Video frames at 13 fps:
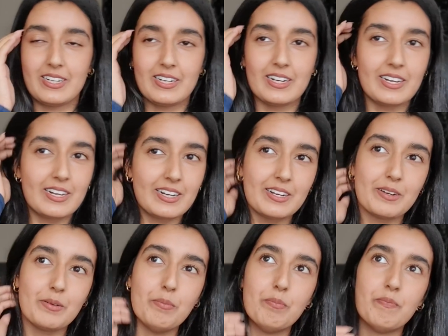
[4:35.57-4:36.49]
Uh,
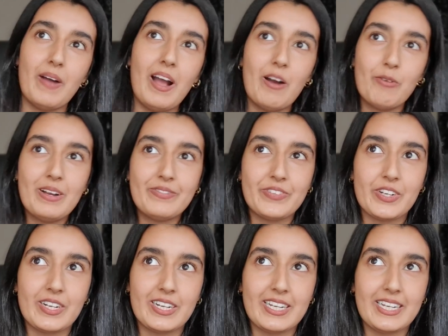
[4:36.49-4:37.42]

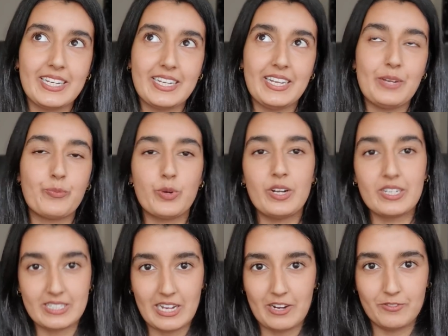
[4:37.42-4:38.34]
however, it
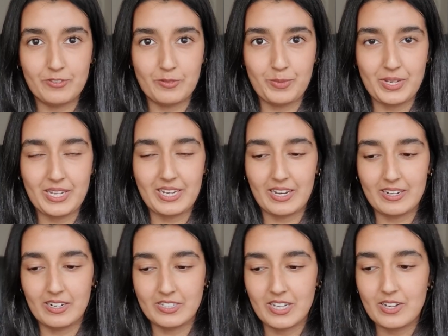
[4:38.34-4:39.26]
worked out for me
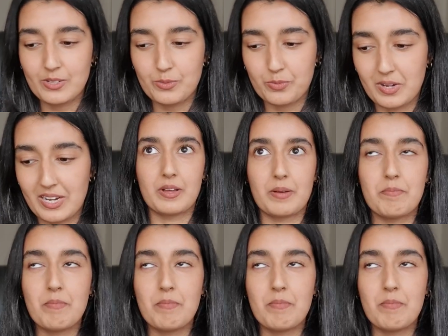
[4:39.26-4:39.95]
and I'll tell you why.